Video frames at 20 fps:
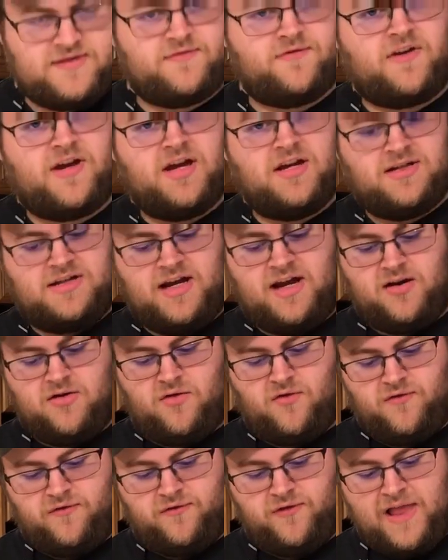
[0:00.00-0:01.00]
this
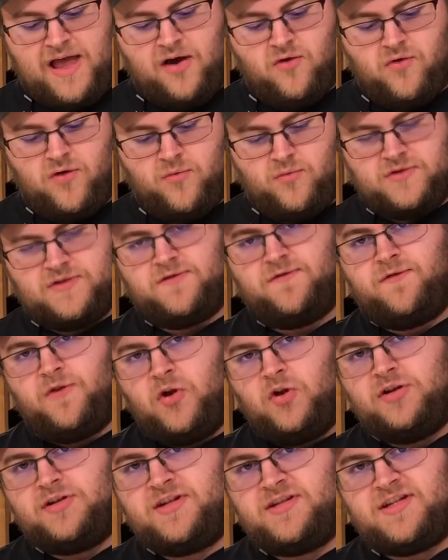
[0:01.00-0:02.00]
container of flour was
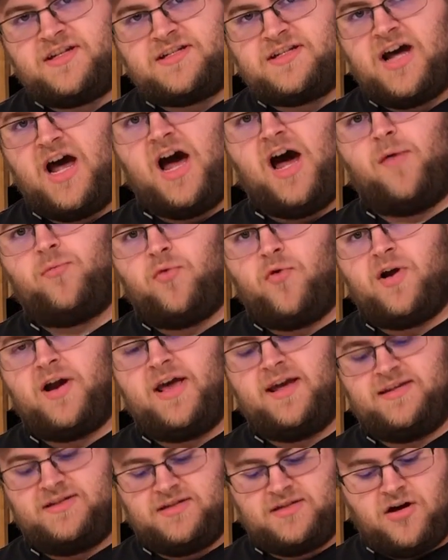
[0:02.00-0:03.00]
full to the top
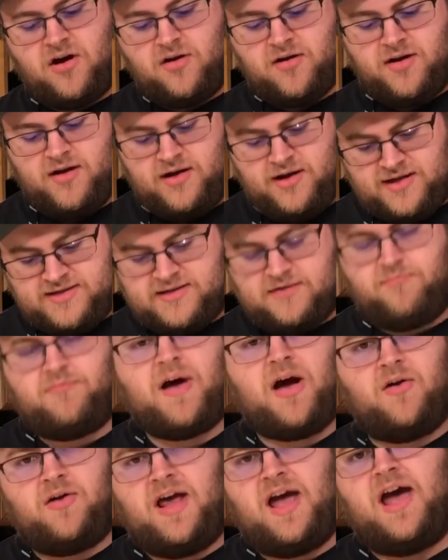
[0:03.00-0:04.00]
when I started. It's
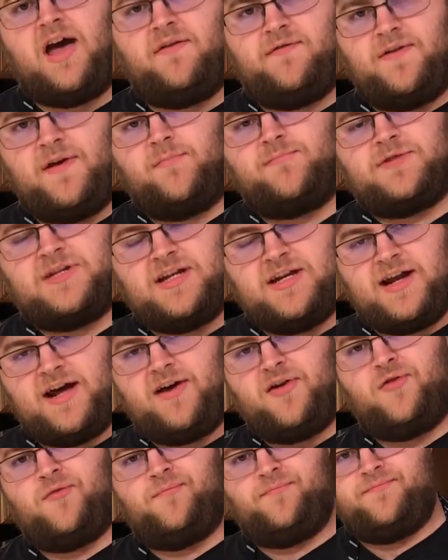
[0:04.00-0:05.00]
about half empty
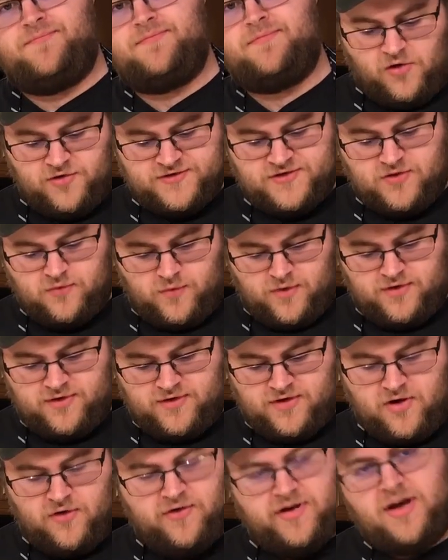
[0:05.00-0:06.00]
now. Also
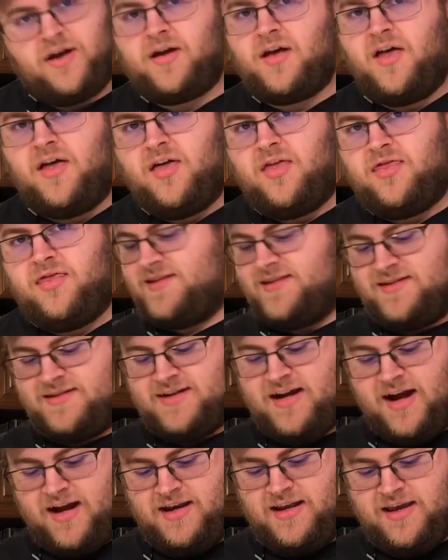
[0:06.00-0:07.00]
worth noting, this
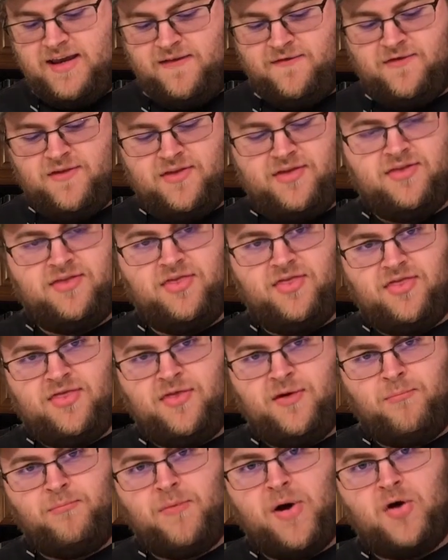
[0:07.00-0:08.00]
is not even
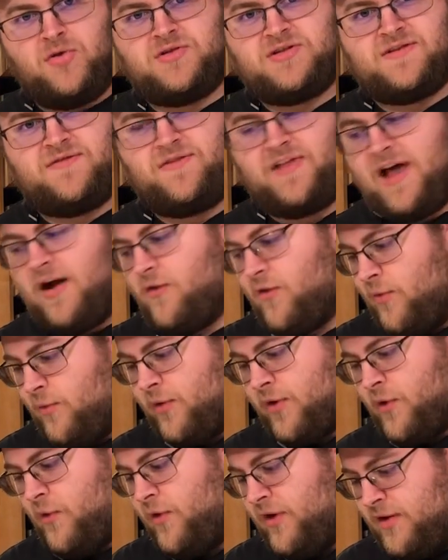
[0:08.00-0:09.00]
the most flour
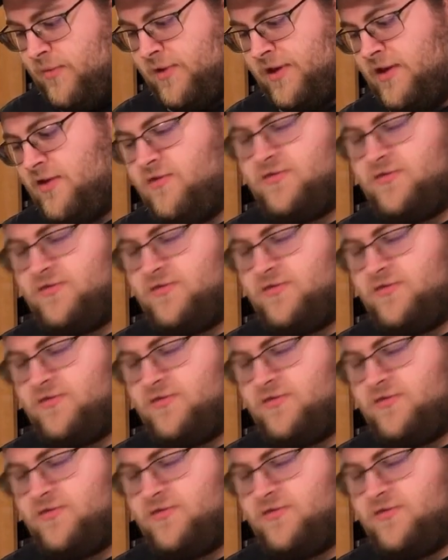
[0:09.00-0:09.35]
we're going to be